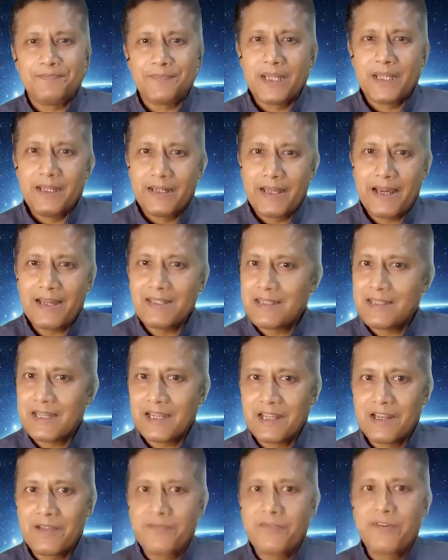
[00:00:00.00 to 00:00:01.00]
It has
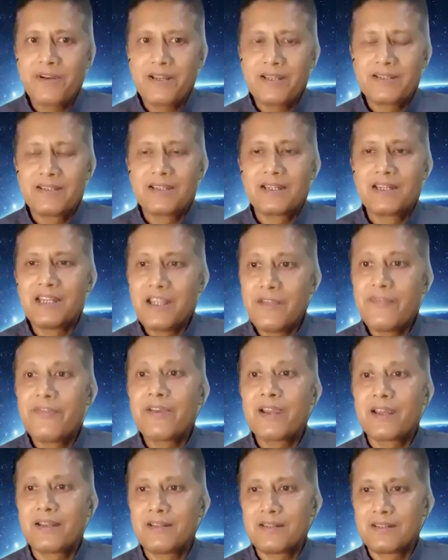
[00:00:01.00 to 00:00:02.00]
taken a very
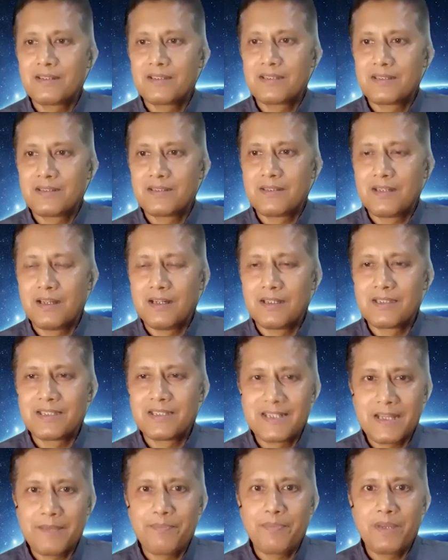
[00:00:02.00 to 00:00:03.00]
significant
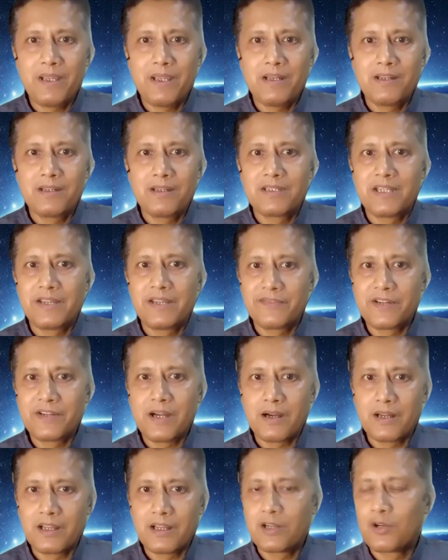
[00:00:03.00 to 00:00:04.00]
step in
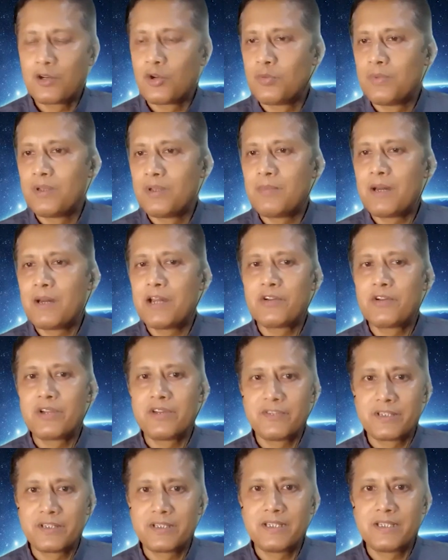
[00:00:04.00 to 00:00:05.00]
safeguarding global
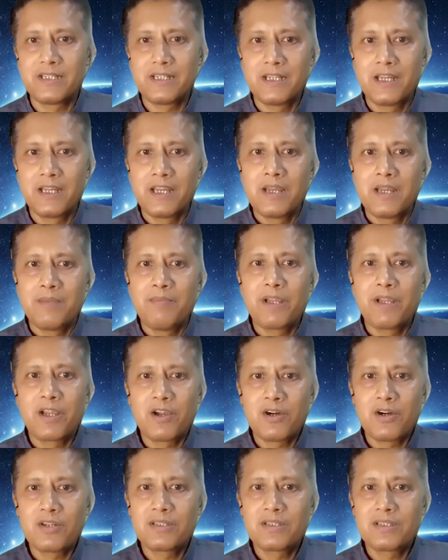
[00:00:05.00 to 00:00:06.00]
biodiversity
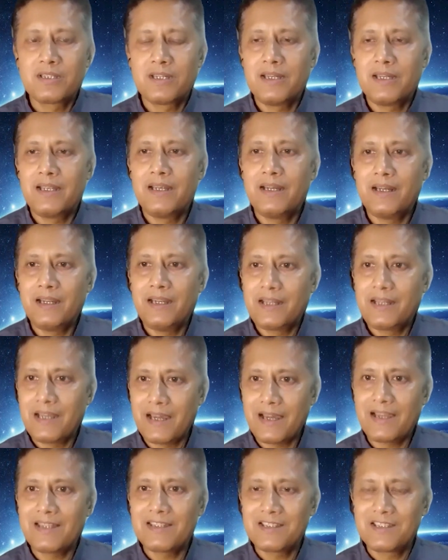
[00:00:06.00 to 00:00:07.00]
because it
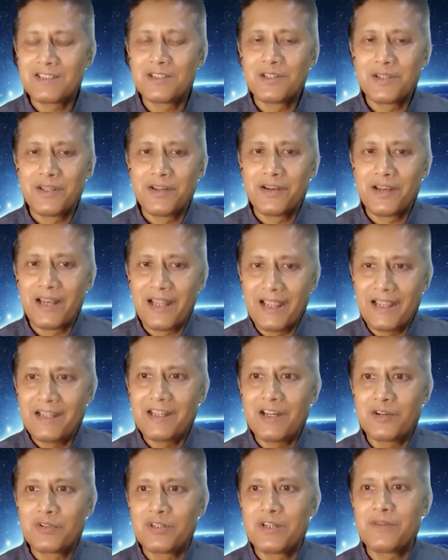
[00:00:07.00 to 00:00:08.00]
has laid
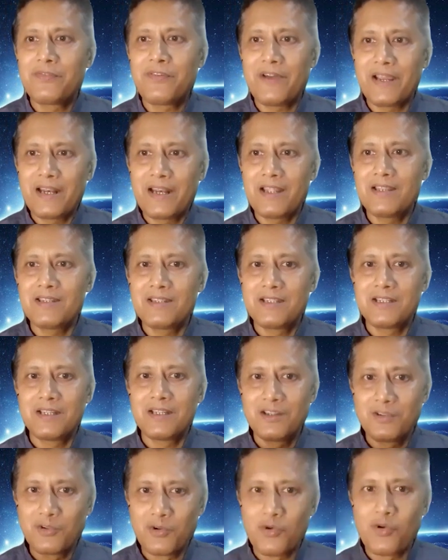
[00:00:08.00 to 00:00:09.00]
out the financial
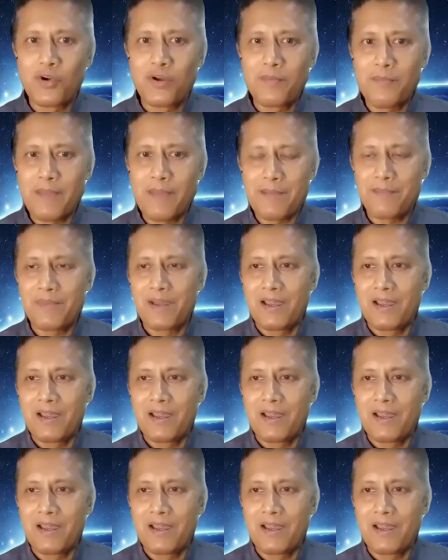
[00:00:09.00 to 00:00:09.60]
roadmap.